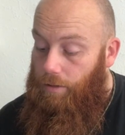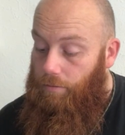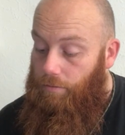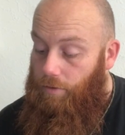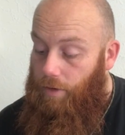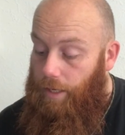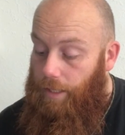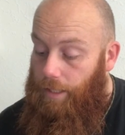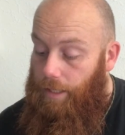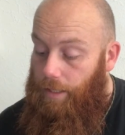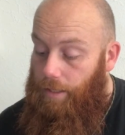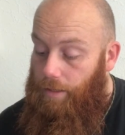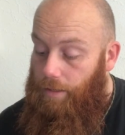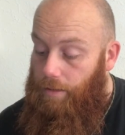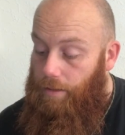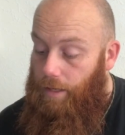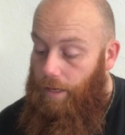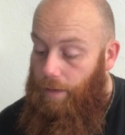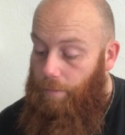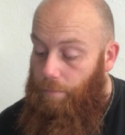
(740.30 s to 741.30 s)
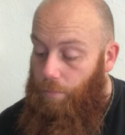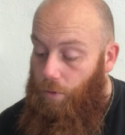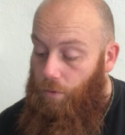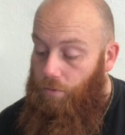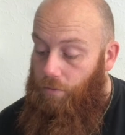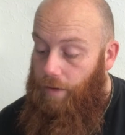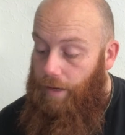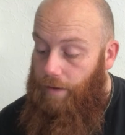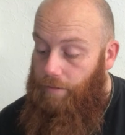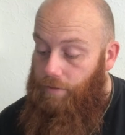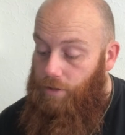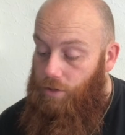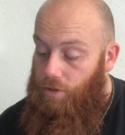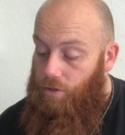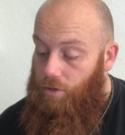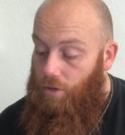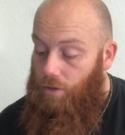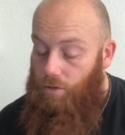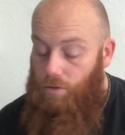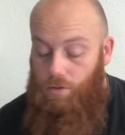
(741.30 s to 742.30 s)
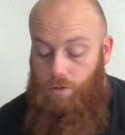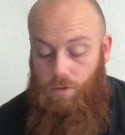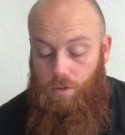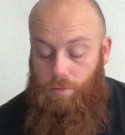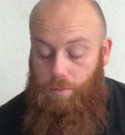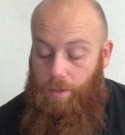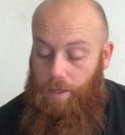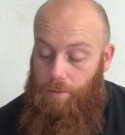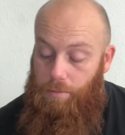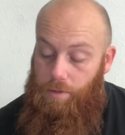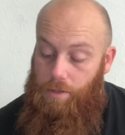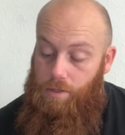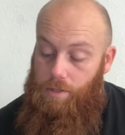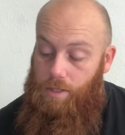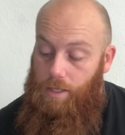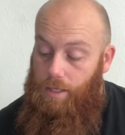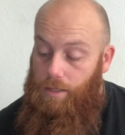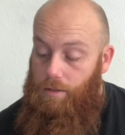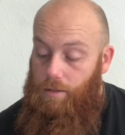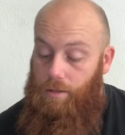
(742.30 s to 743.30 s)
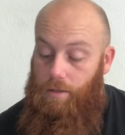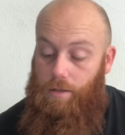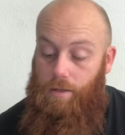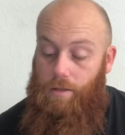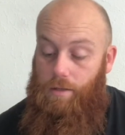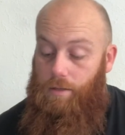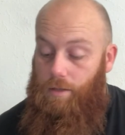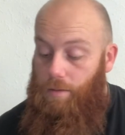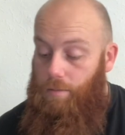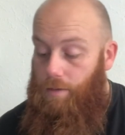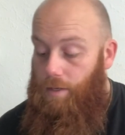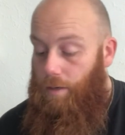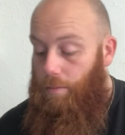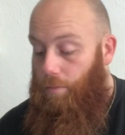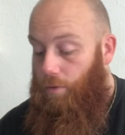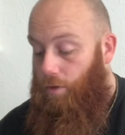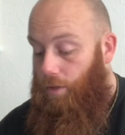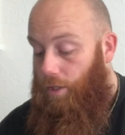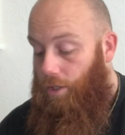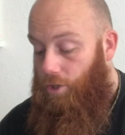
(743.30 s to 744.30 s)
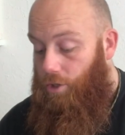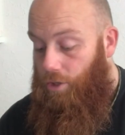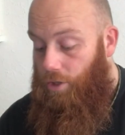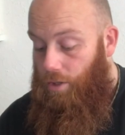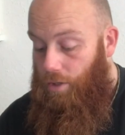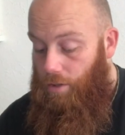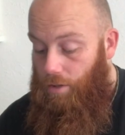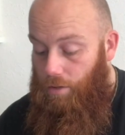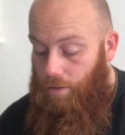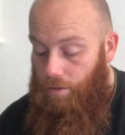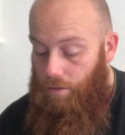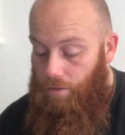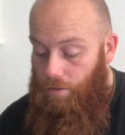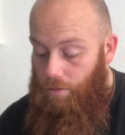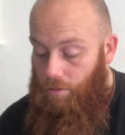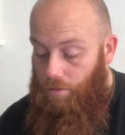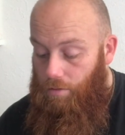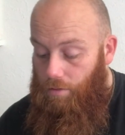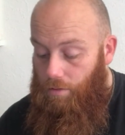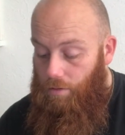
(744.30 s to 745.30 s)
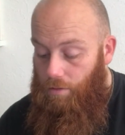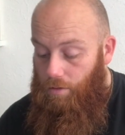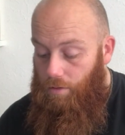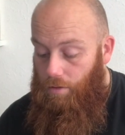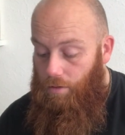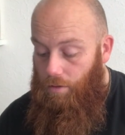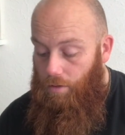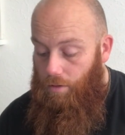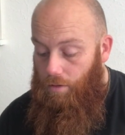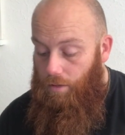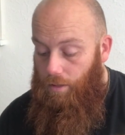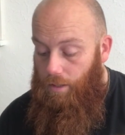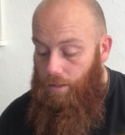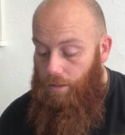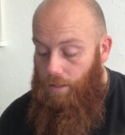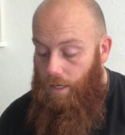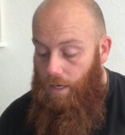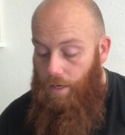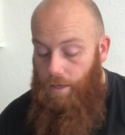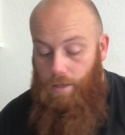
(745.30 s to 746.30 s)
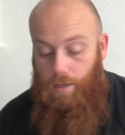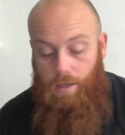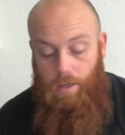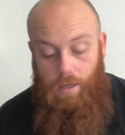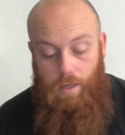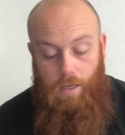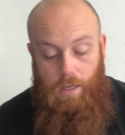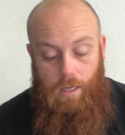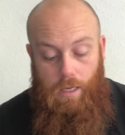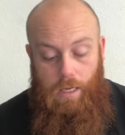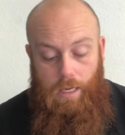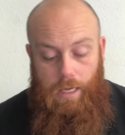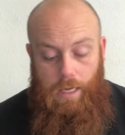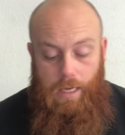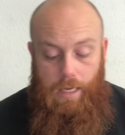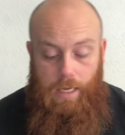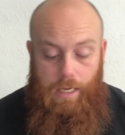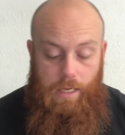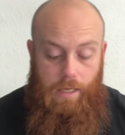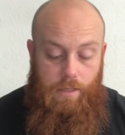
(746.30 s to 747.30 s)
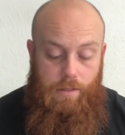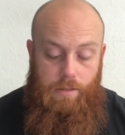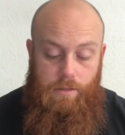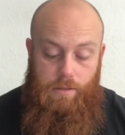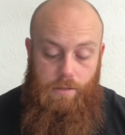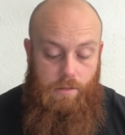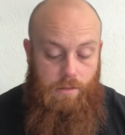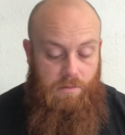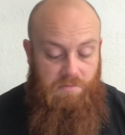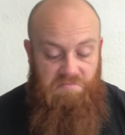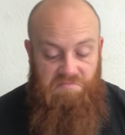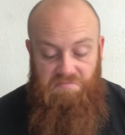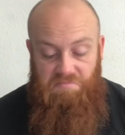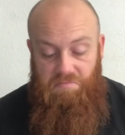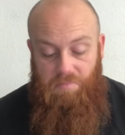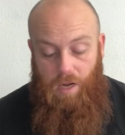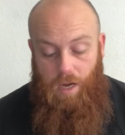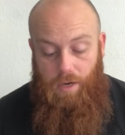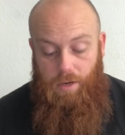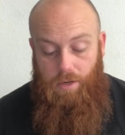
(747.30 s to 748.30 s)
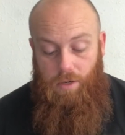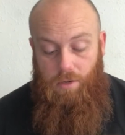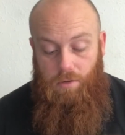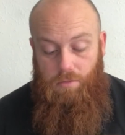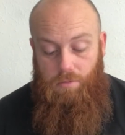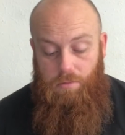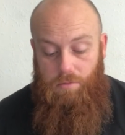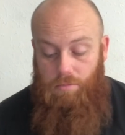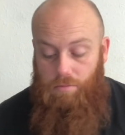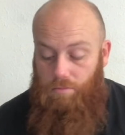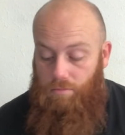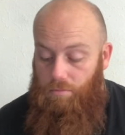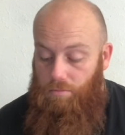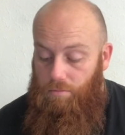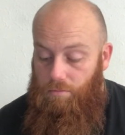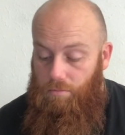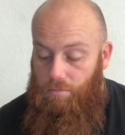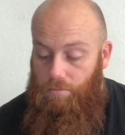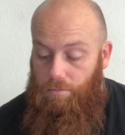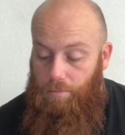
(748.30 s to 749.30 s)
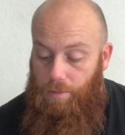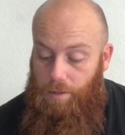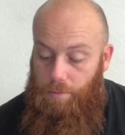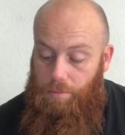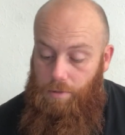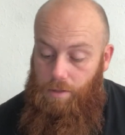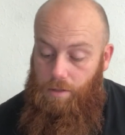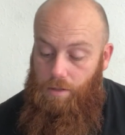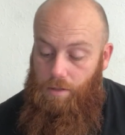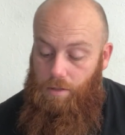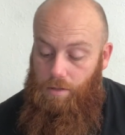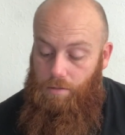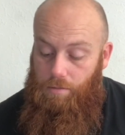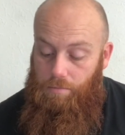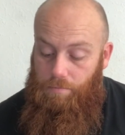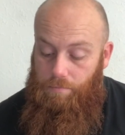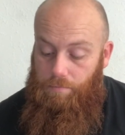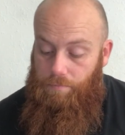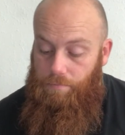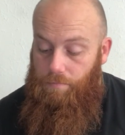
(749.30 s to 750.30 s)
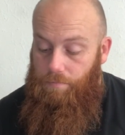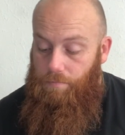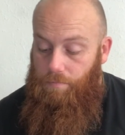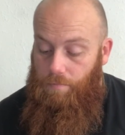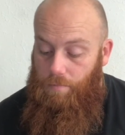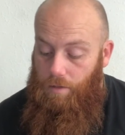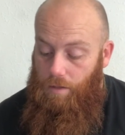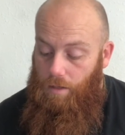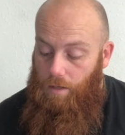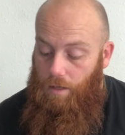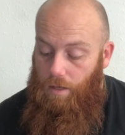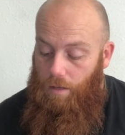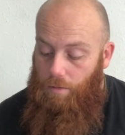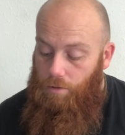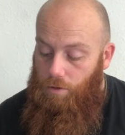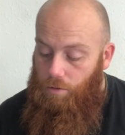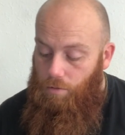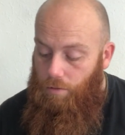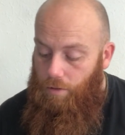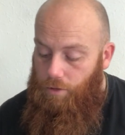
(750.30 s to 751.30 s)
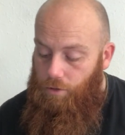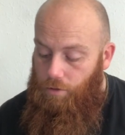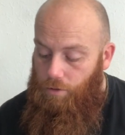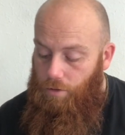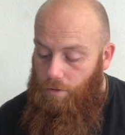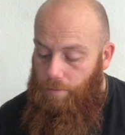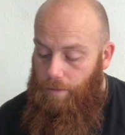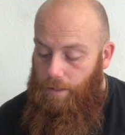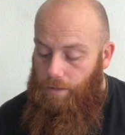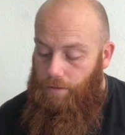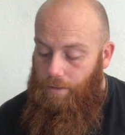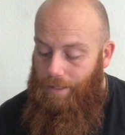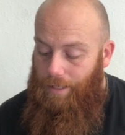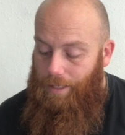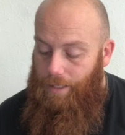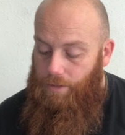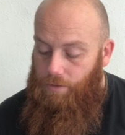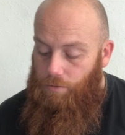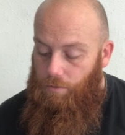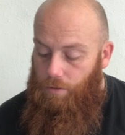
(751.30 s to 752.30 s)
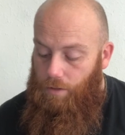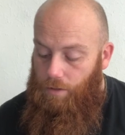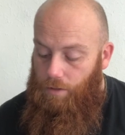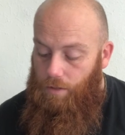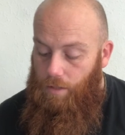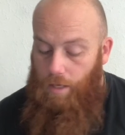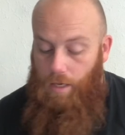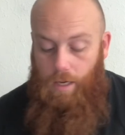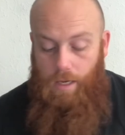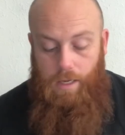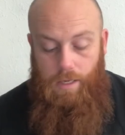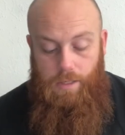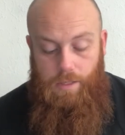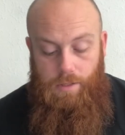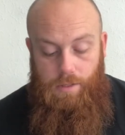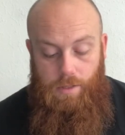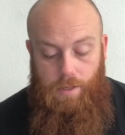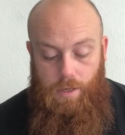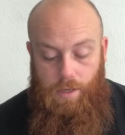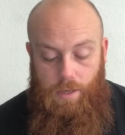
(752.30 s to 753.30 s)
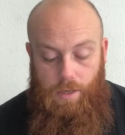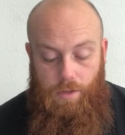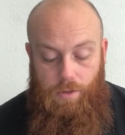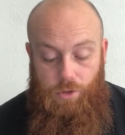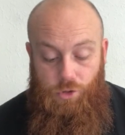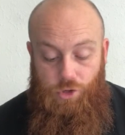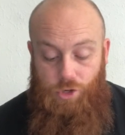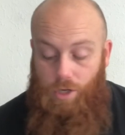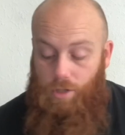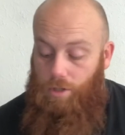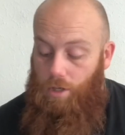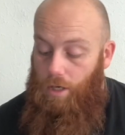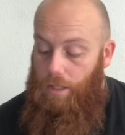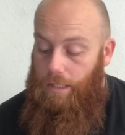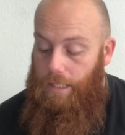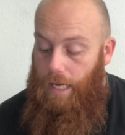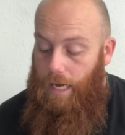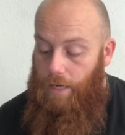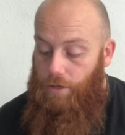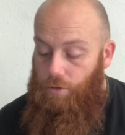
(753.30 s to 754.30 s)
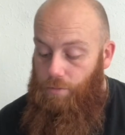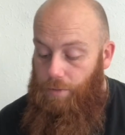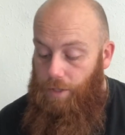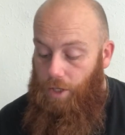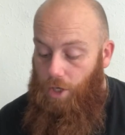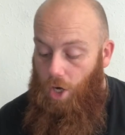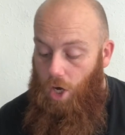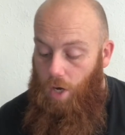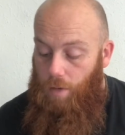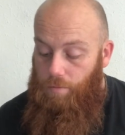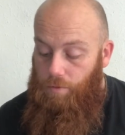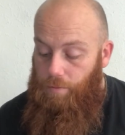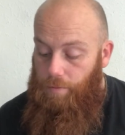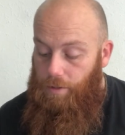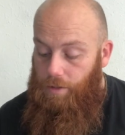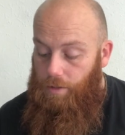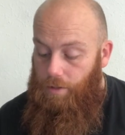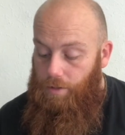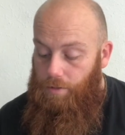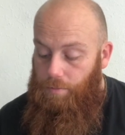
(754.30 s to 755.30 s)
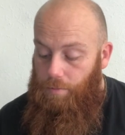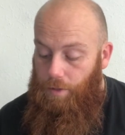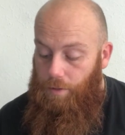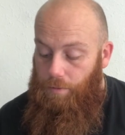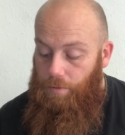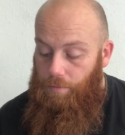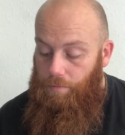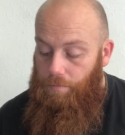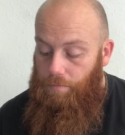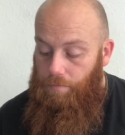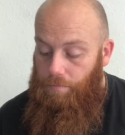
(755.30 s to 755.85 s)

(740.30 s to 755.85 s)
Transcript: Frag Cannon both have assault, so maybe take the Demolition on that guy, and I don't know. Maybe I'm not quite sure about the last one. The shotgun guy to be a comm specialist, maybe.